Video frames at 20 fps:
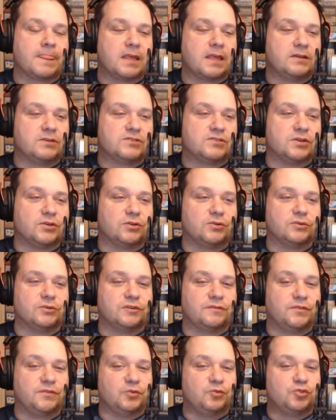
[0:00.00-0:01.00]
So
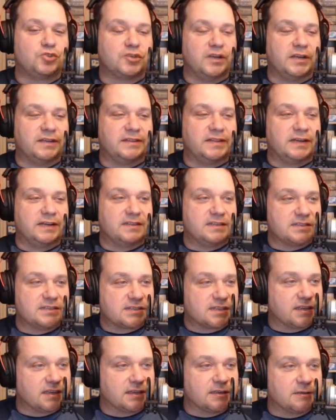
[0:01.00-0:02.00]
if you trade that
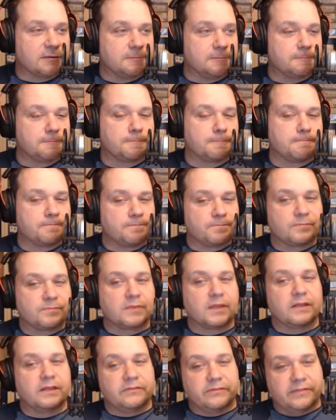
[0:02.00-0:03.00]
disc in,
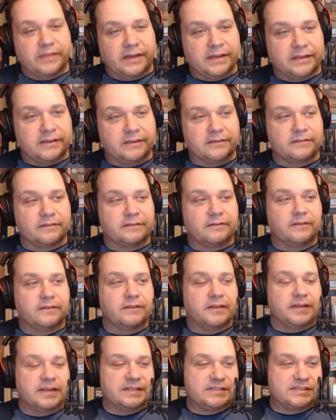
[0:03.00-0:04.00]
then
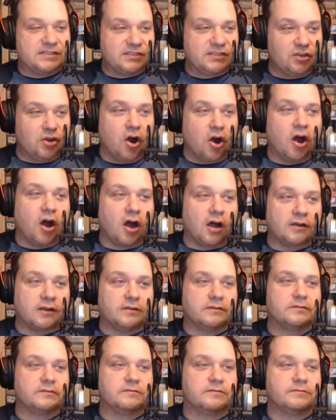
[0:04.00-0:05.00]
it's gone.
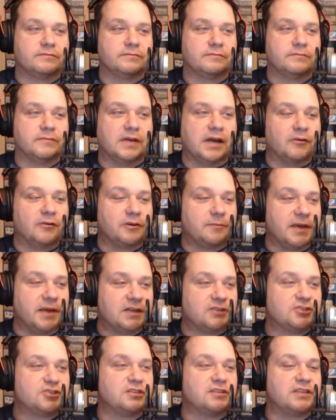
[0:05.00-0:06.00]
I would
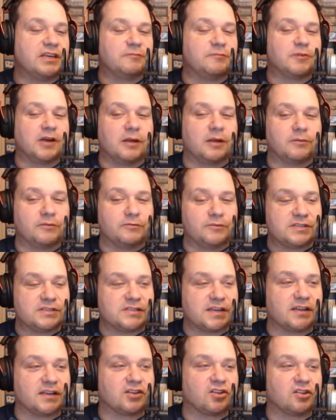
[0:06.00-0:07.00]
imagine they'd probably
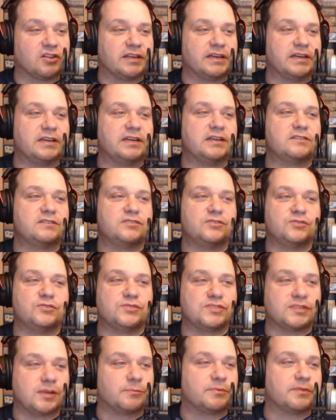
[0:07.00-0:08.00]
recycle it, do
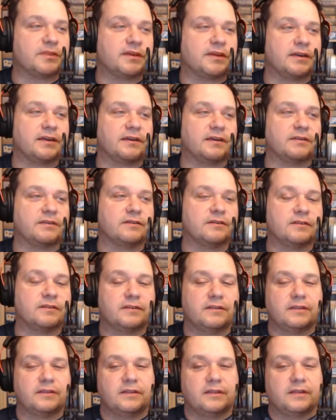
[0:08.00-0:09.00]
something,
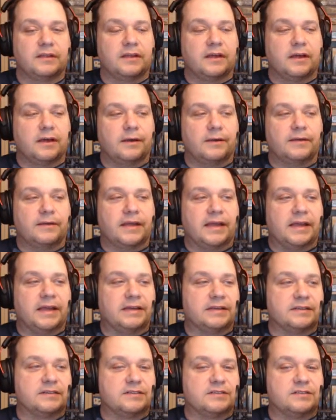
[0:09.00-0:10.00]

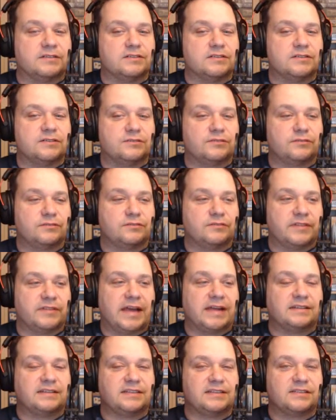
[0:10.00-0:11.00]
and
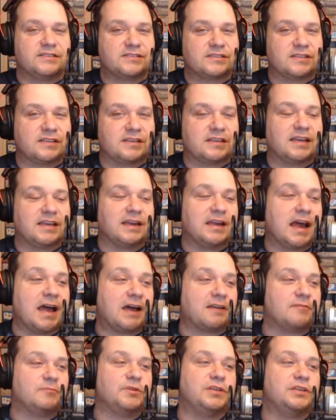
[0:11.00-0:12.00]
that disc
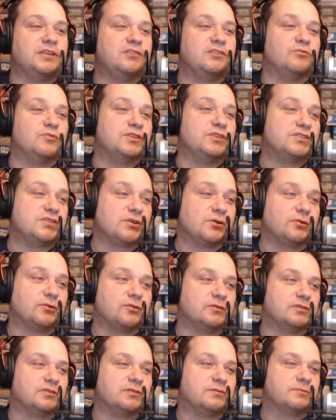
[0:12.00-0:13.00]
cannot be
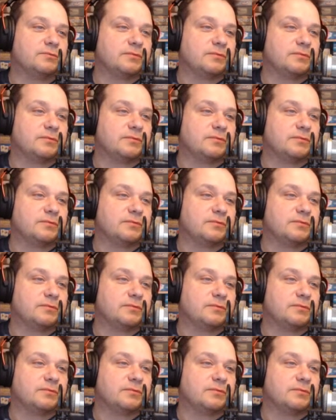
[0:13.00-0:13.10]
resold.